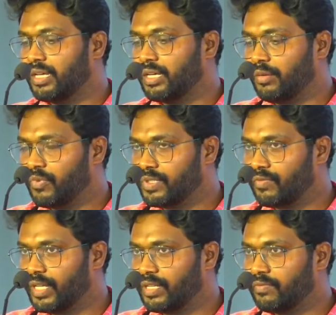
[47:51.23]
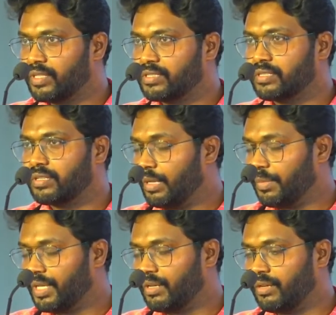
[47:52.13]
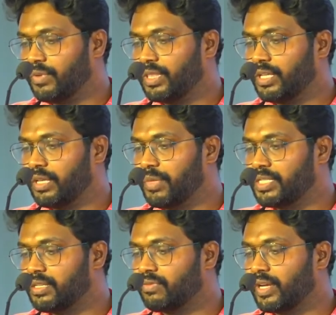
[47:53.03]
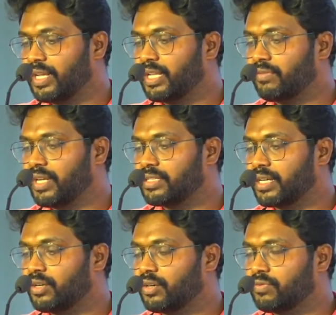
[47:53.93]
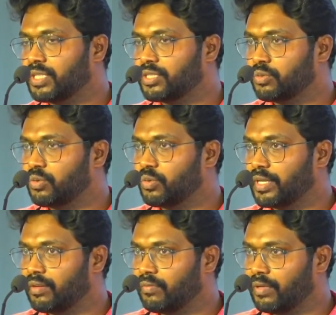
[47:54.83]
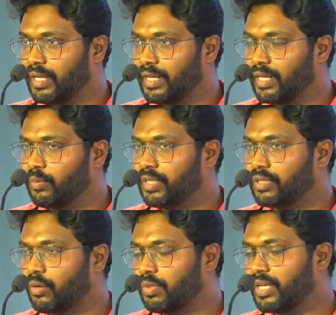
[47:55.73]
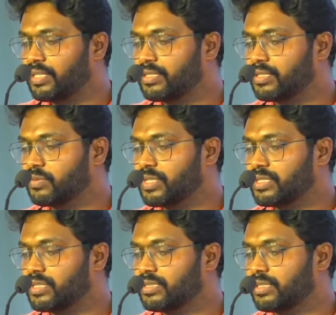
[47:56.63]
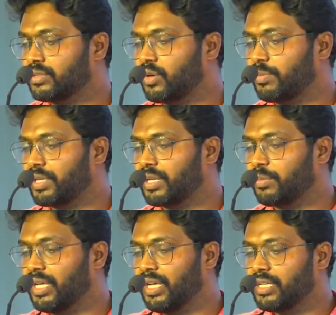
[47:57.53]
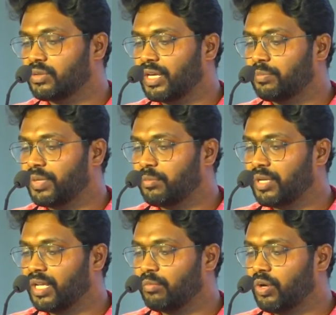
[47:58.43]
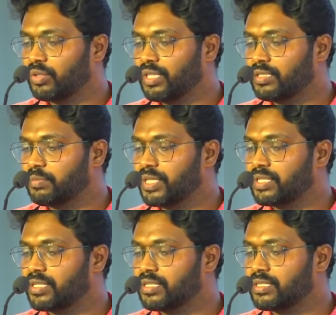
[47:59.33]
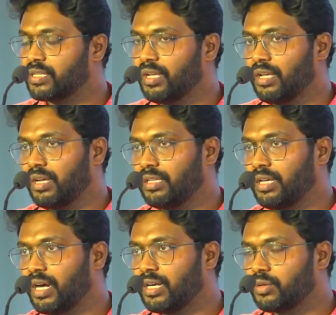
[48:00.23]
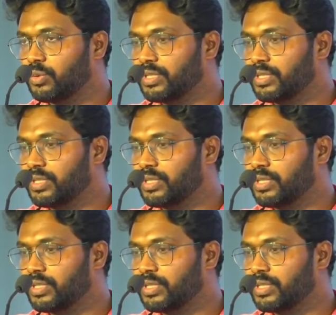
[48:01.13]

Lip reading: with the imaging finding, we decide on whether to go ahead with thrombolysis versus thrombectomy. So at Parumala, among these patients, the hard truth is